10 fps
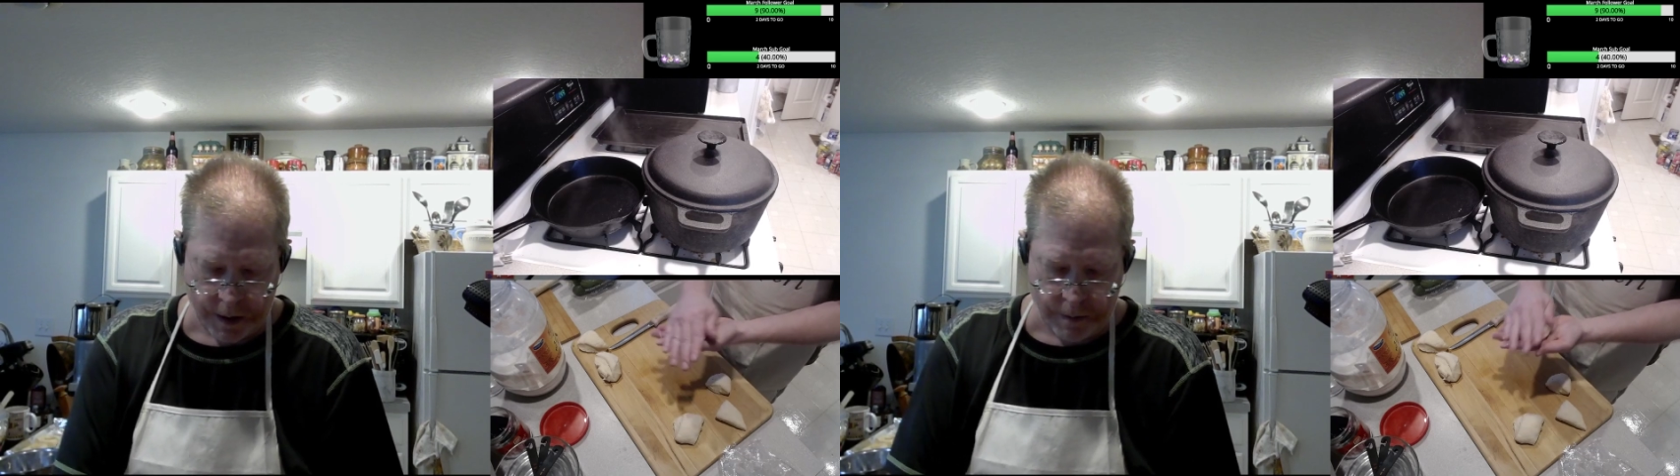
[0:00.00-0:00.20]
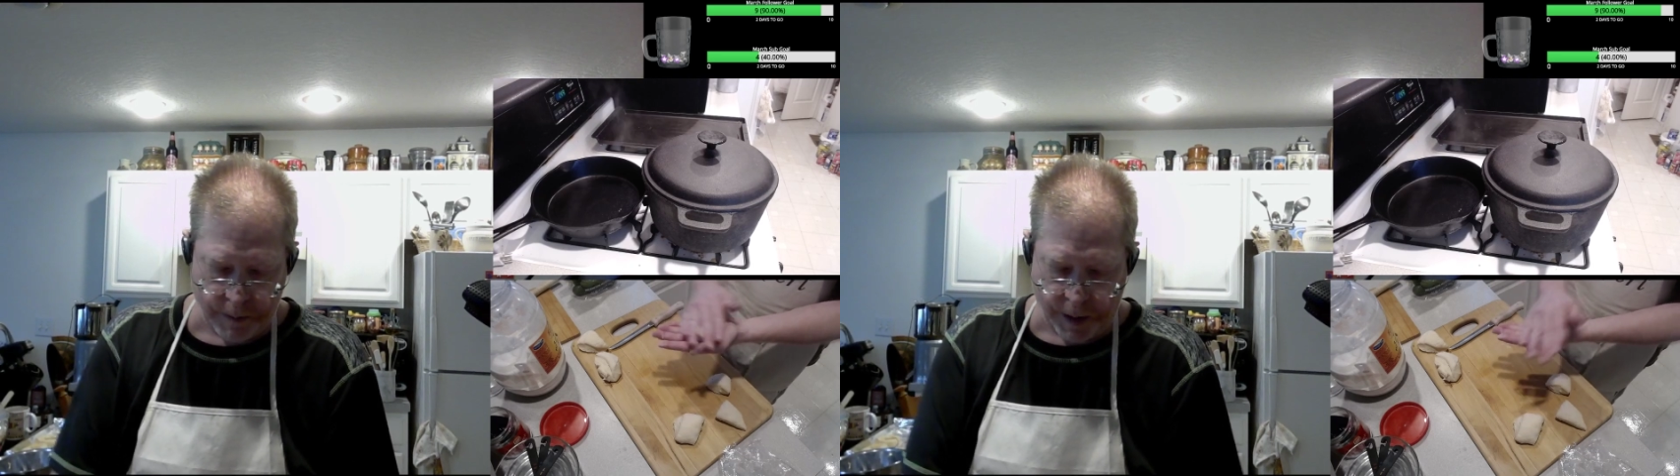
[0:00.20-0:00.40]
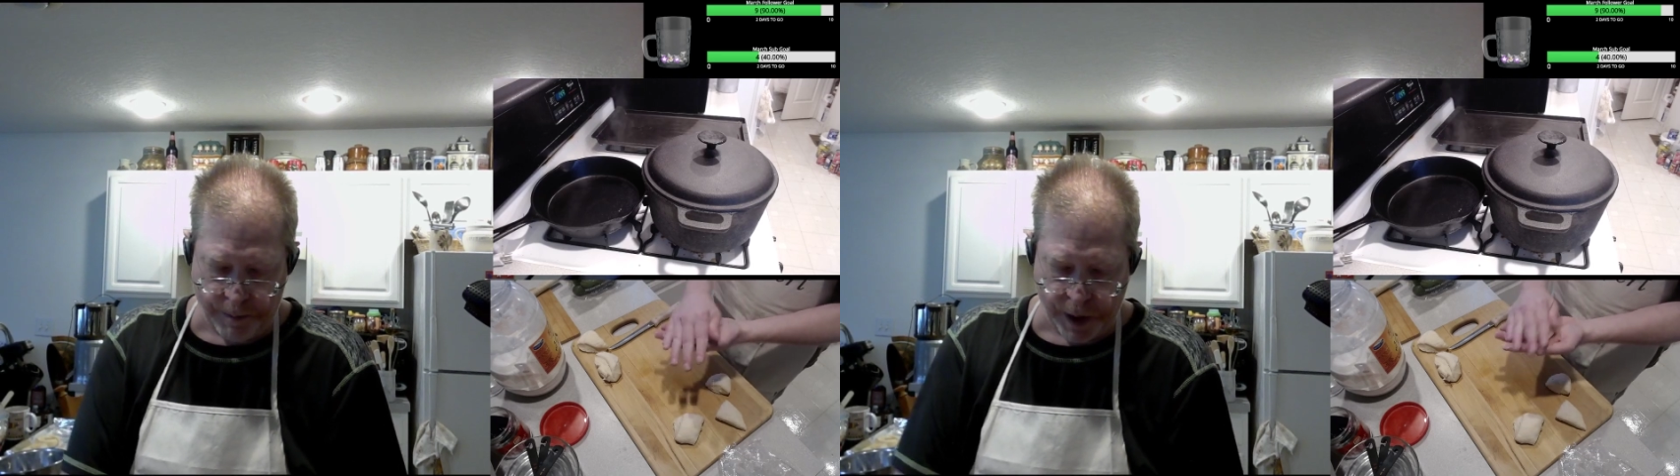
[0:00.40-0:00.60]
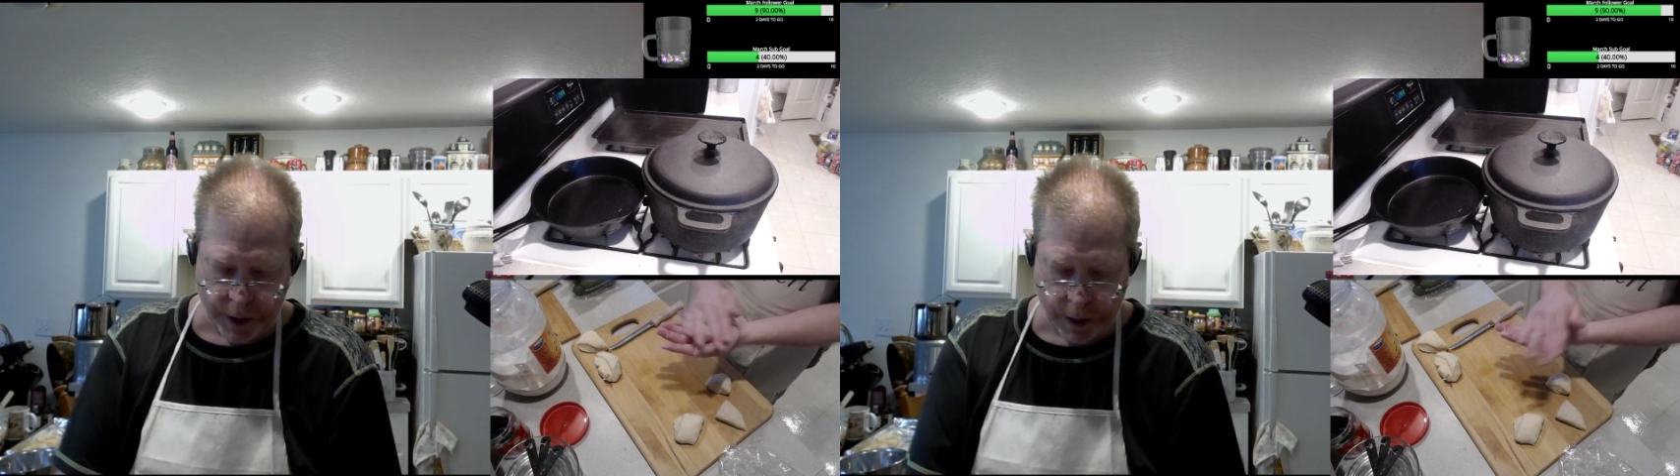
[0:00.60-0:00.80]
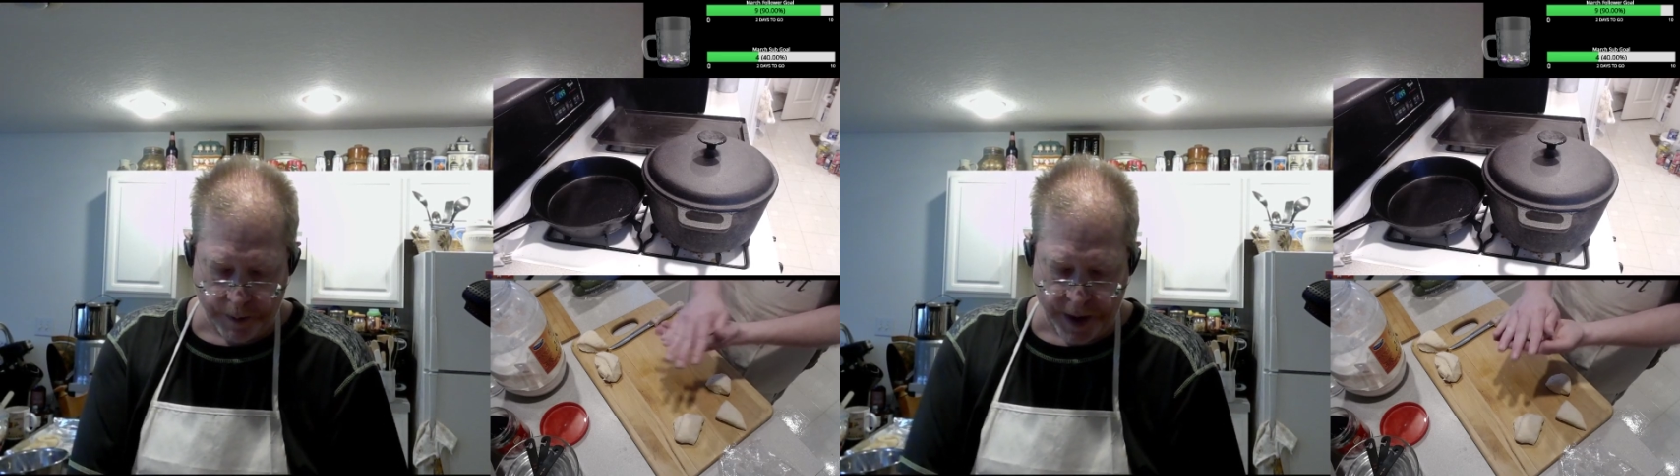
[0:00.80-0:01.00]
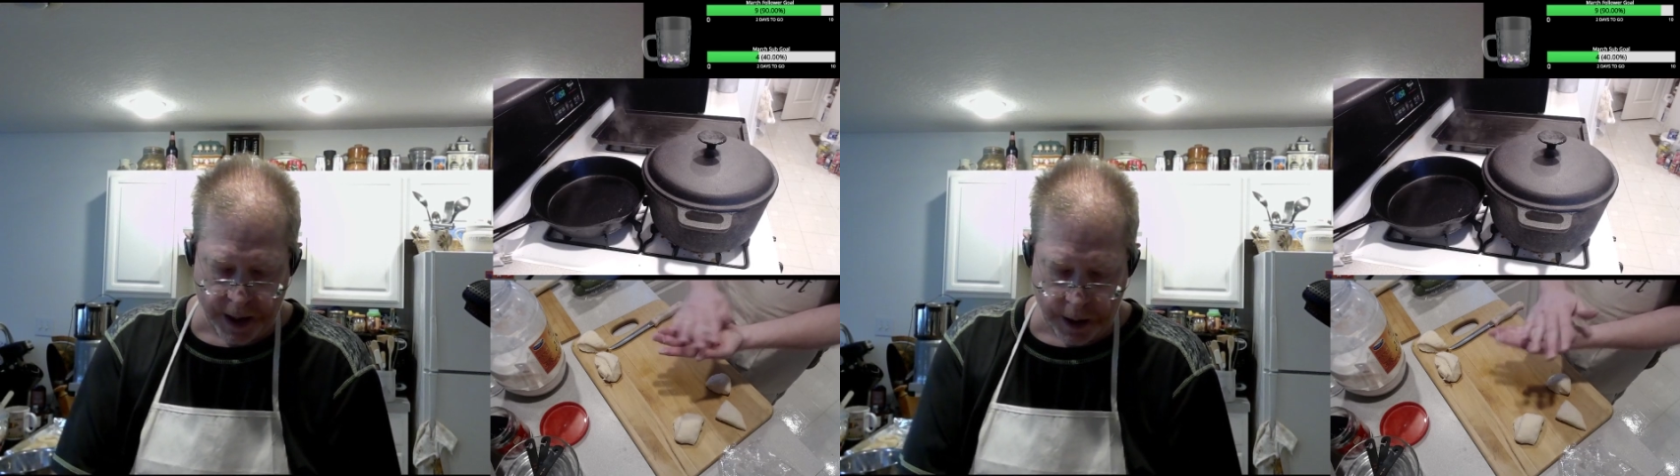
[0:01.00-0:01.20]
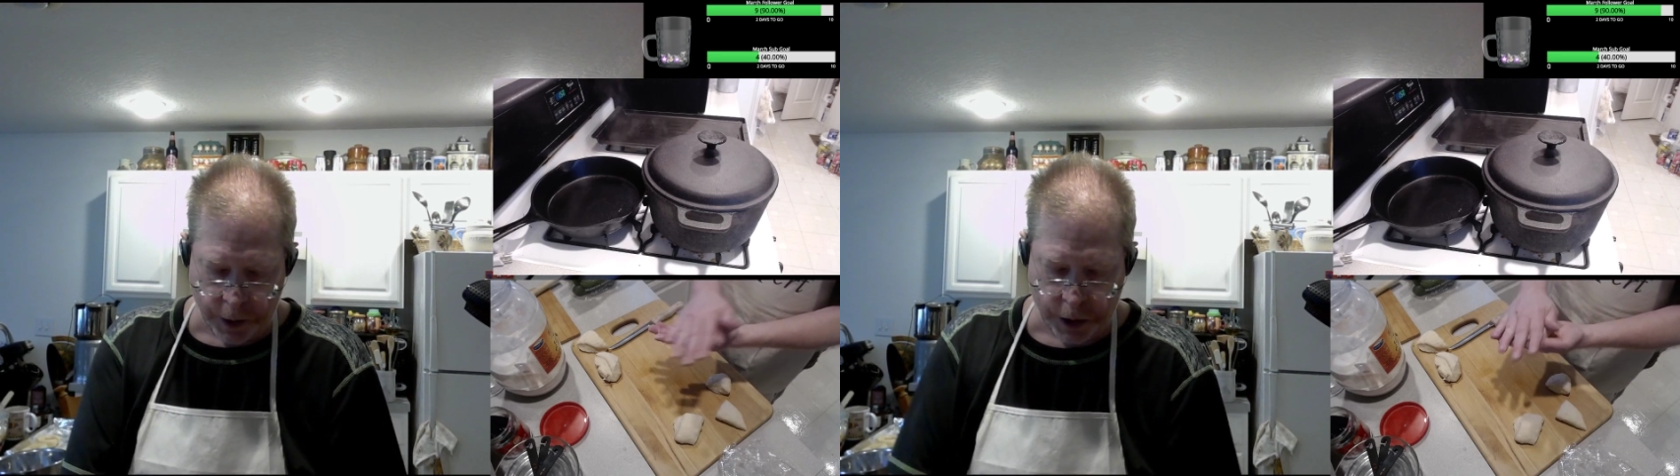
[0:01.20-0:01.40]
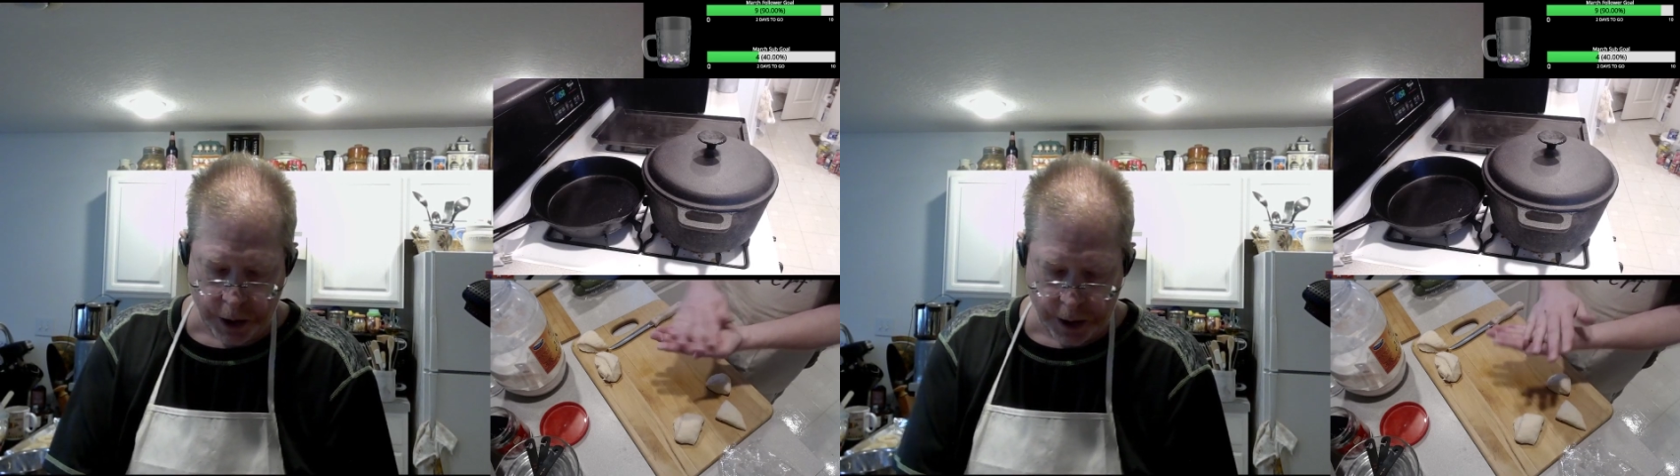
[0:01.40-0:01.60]
My bigger baking
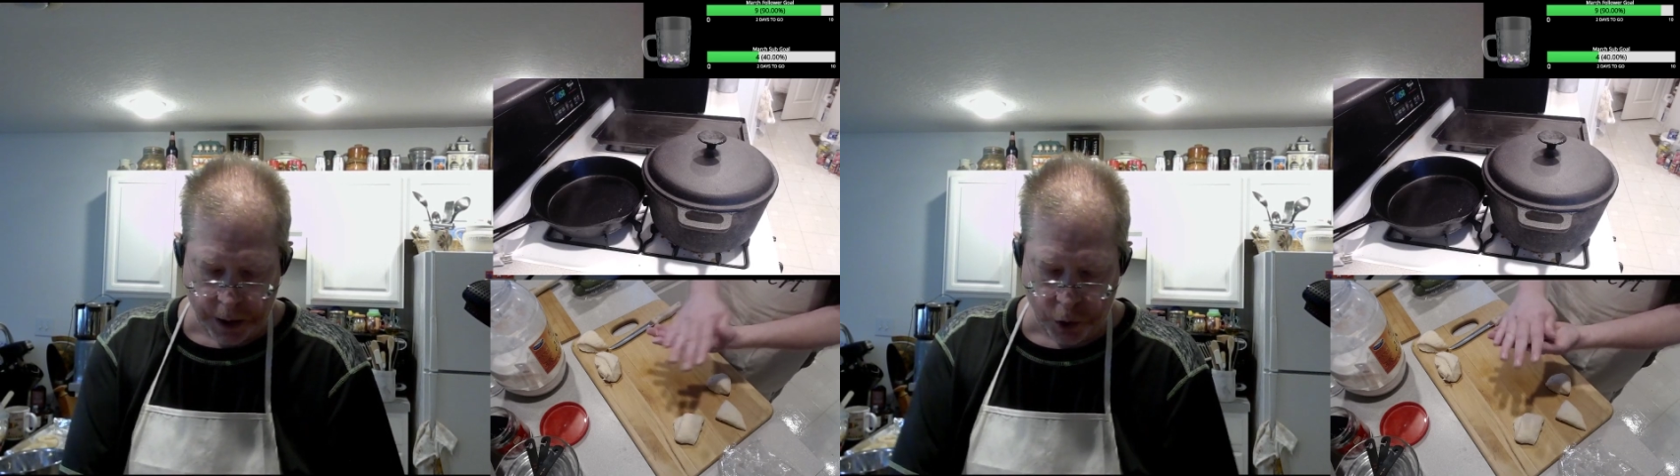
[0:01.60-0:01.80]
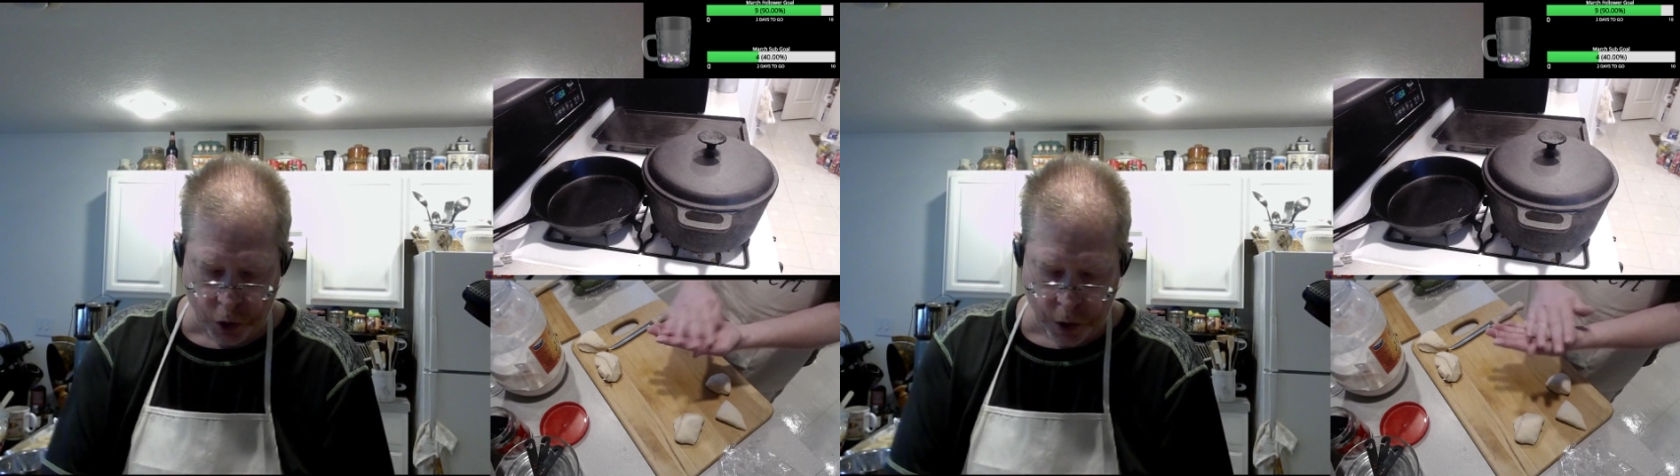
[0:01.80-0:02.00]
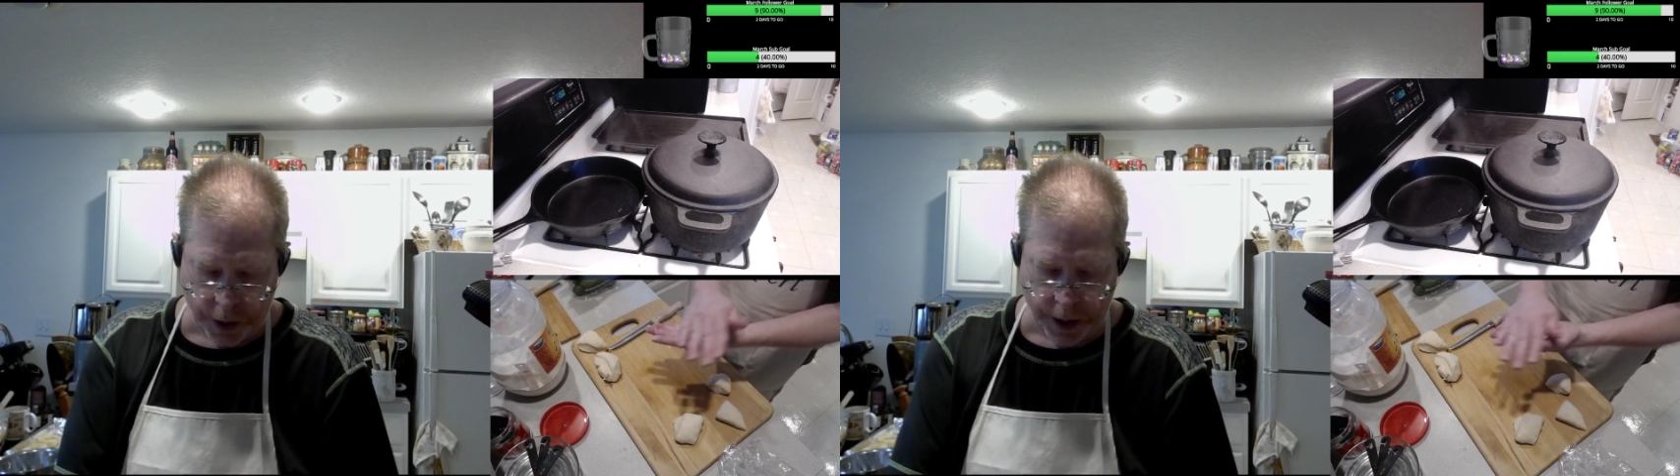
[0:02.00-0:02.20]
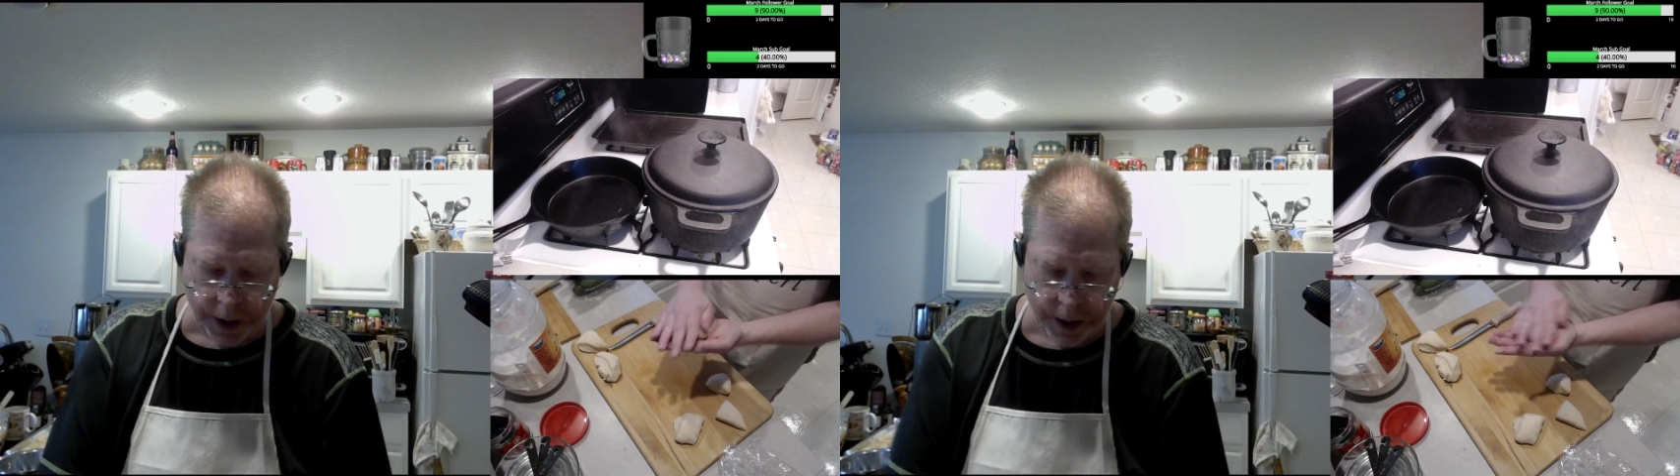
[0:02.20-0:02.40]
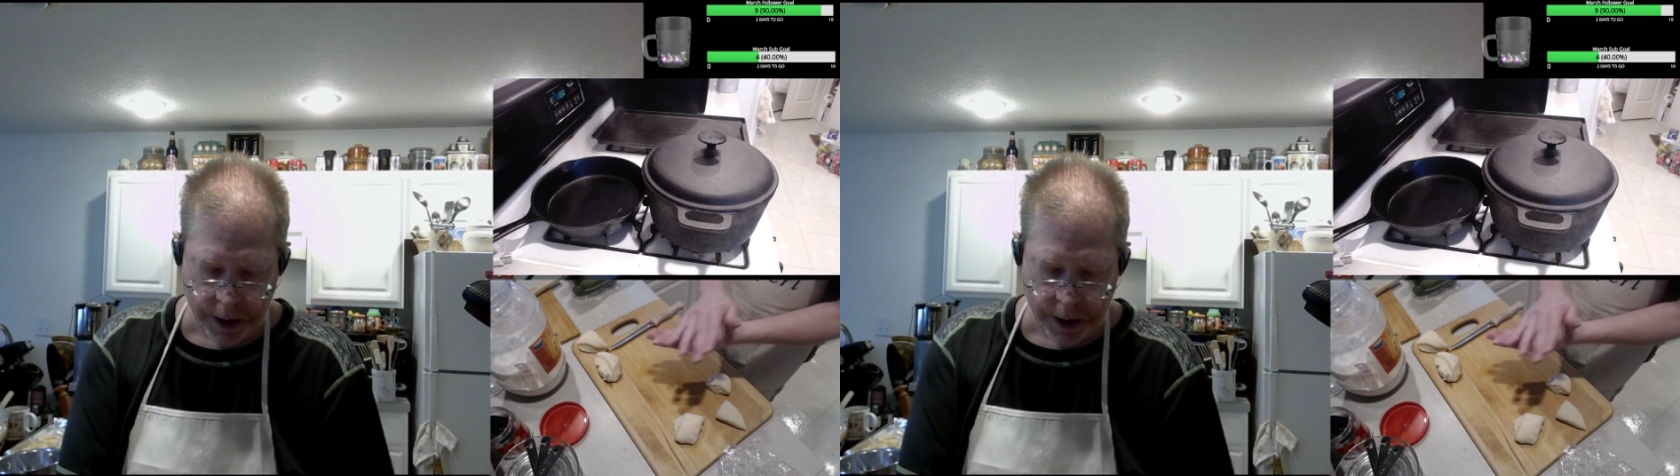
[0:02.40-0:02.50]
sheet is dirty.